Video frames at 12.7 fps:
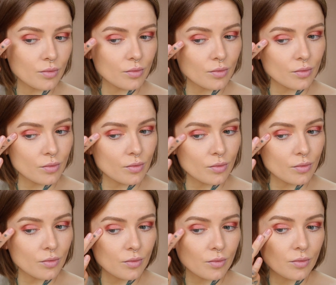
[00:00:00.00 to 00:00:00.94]

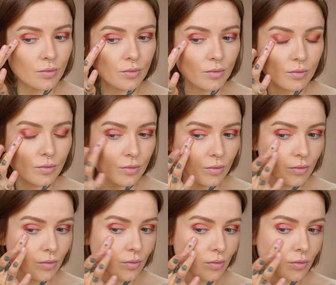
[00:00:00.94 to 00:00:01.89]

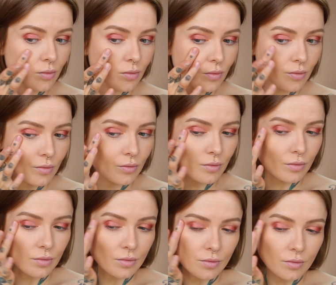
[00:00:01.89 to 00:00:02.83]

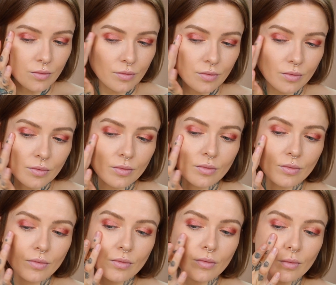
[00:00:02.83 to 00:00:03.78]

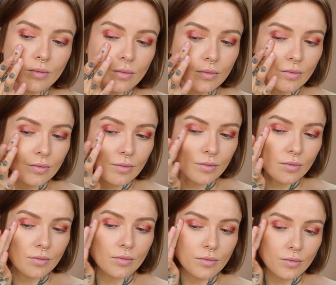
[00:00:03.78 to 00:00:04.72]

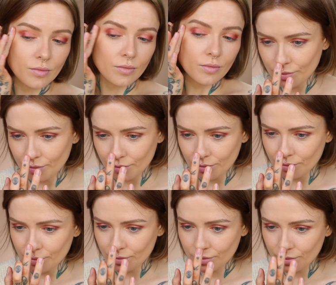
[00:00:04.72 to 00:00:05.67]

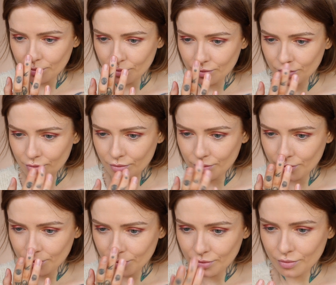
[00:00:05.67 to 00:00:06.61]

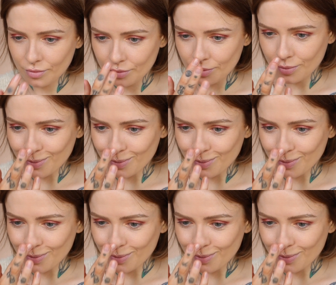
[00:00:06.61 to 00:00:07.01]
(no one is talking)